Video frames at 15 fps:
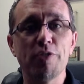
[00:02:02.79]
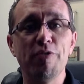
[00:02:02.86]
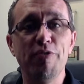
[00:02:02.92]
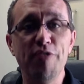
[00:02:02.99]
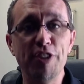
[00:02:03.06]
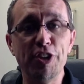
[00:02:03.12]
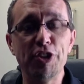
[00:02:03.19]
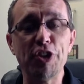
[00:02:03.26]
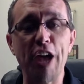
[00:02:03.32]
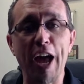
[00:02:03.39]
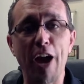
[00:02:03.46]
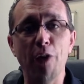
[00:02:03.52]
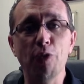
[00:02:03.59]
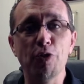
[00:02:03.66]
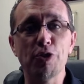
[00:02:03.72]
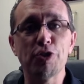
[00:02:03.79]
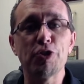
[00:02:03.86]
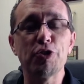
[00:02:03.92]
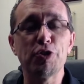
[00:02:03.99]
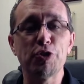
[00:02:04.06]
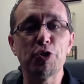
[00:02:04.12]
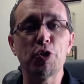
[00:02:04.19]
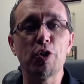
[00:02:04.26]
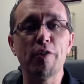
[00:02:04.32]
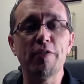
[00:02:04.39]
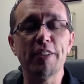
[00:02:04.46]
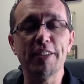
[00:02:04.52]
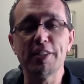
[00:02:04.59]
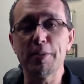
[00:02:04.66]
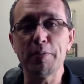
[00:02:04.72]
fish hours
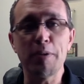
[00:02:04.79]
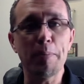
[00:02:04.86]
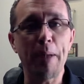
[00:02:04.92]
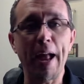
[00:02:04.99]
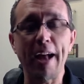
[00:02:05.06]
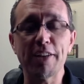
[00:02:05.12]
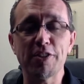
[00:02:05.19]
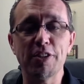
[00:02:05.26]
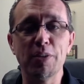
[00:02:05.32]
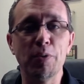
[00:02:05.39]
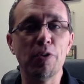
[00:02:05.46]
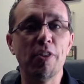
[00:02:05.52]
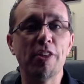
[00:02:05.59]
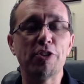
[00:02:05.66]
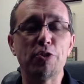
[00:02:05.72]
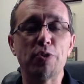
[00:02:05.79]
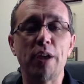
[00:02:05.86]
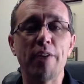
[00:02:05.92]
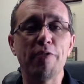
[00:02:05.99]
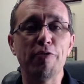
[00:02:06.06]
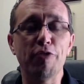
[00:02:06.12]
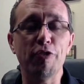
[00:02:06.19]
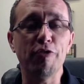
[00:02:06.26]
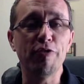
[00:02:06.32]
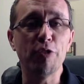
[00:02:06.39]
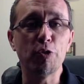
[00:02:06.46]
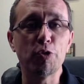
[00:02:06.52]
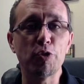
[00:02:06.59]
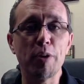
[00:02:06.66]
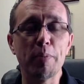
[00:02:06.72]
served in some capacity, whether that's driving for a
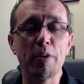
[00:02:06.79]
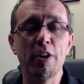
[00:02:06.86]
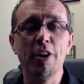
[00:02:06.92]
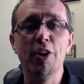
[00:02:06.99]
field trip,